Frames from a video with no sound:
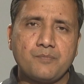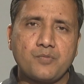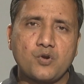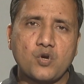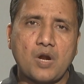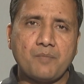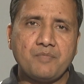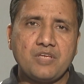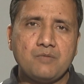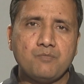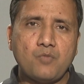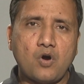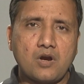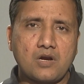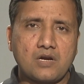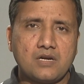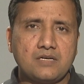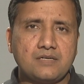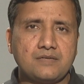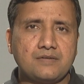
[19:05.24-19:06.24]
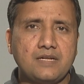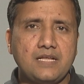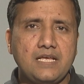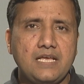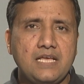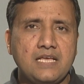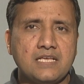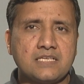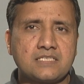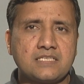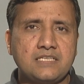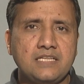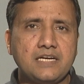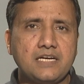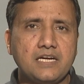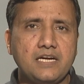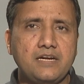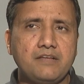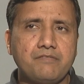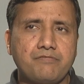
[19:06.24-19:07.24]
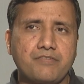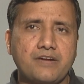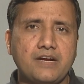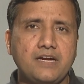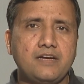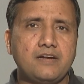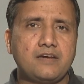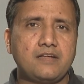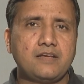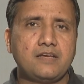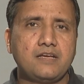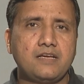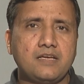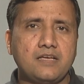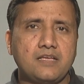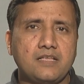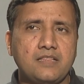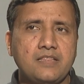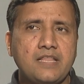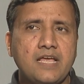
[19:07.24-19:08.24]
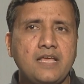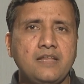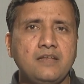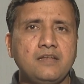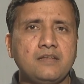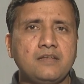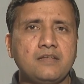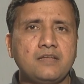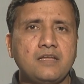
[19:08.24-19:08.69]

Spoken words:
programming model is little different than